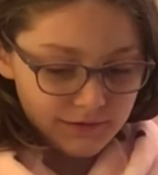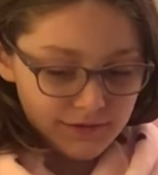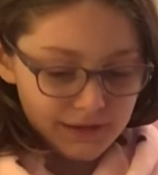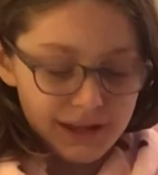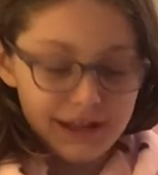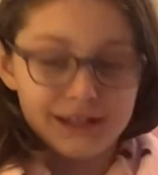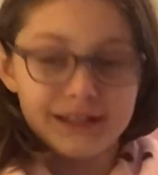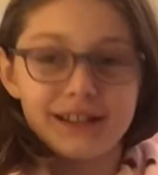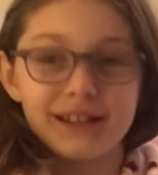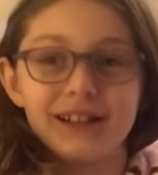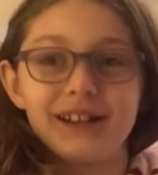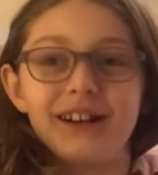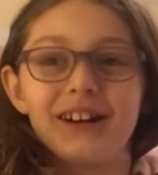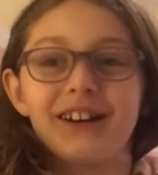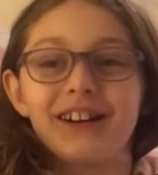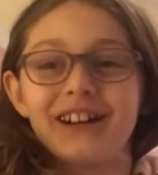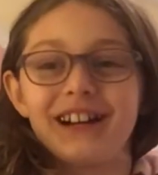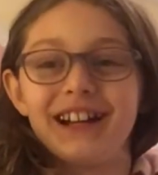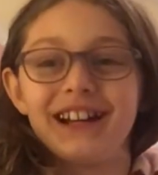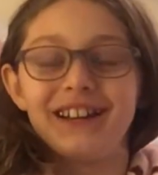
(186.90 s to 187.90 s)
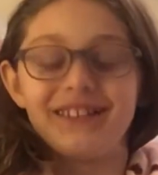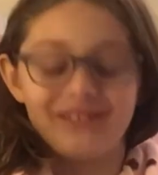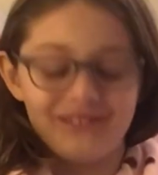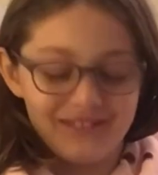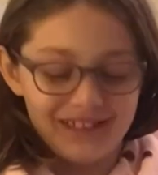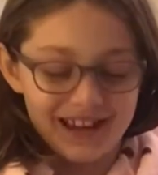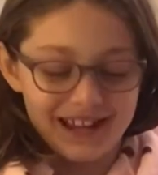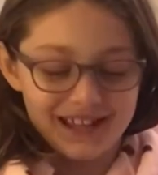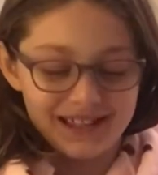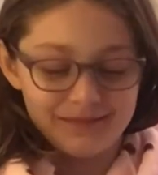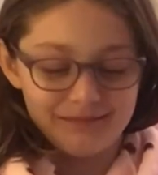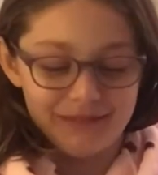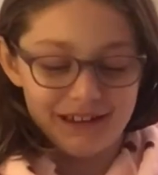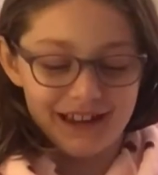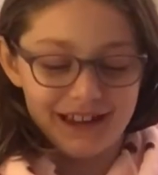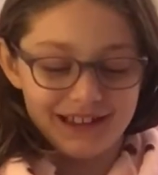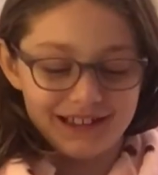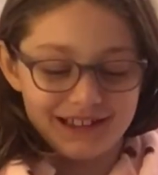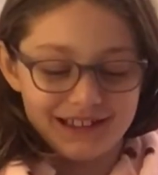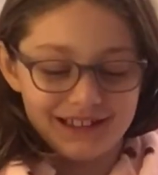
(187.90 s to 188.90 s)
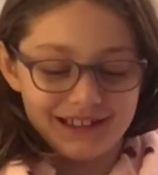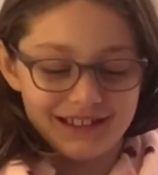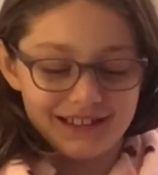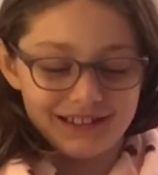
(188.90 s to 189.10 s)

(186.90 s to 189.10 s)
It's a green face mask.